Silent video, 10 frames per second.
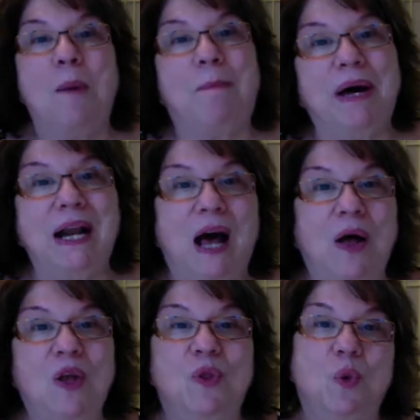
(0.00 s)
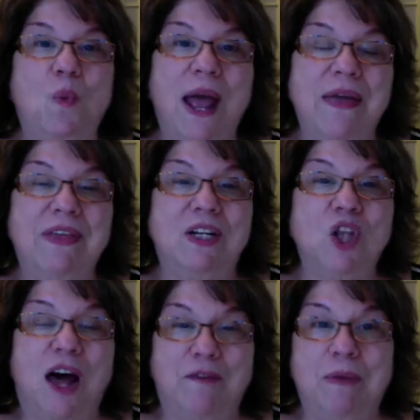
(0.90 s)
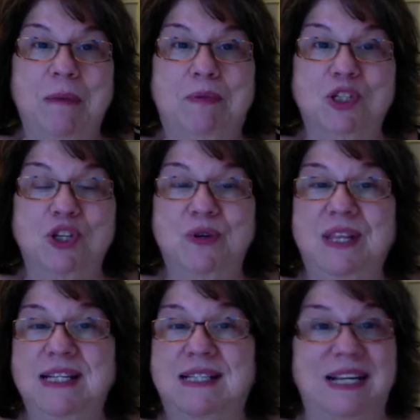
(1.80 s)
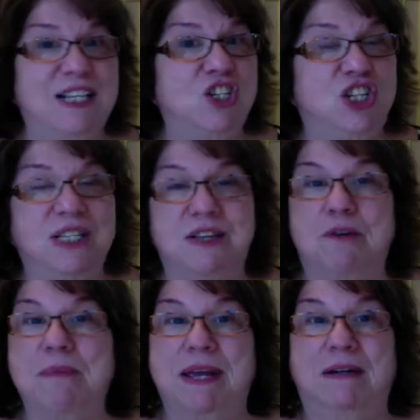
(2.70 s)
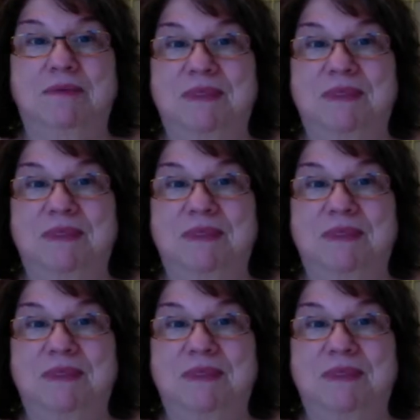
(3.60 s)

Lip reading: But the way that a lot of people do this is just their meal.